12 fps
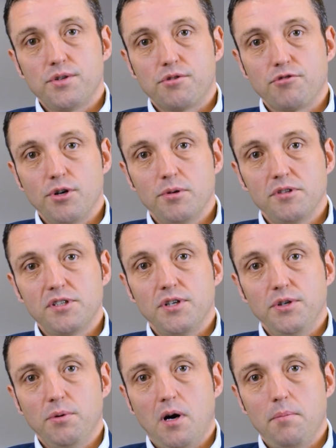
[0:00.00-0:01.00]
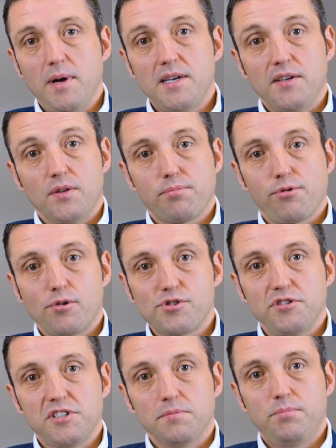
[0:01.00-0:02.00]
to growers who are making the
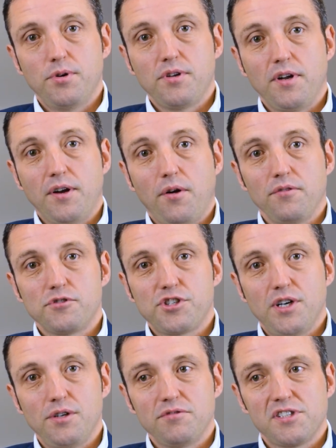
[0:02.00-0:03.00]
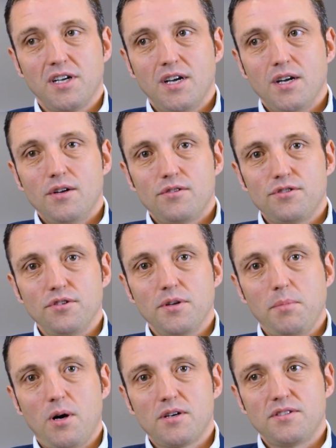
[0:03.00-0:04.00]
produce and putting it on shelves, to the
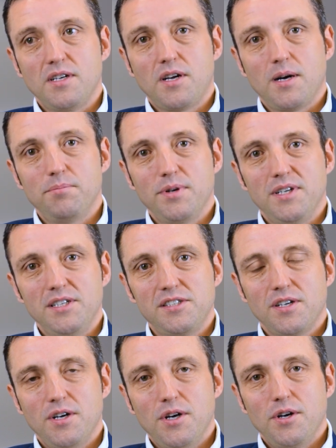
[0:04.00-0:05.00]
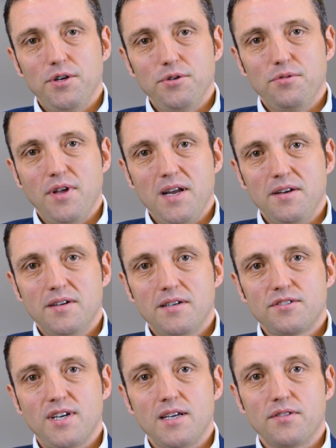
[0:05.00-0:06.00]
marketing companies who then
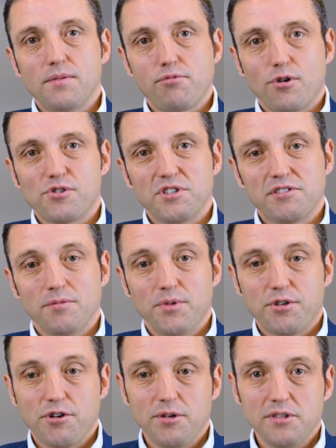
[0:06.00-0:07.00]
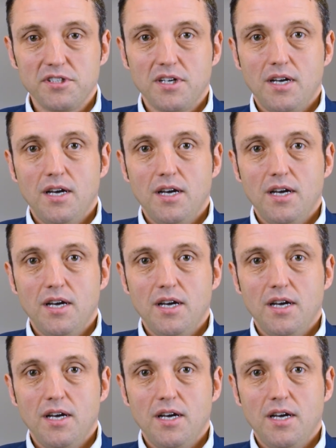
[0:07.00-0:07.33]
take the produce from the growers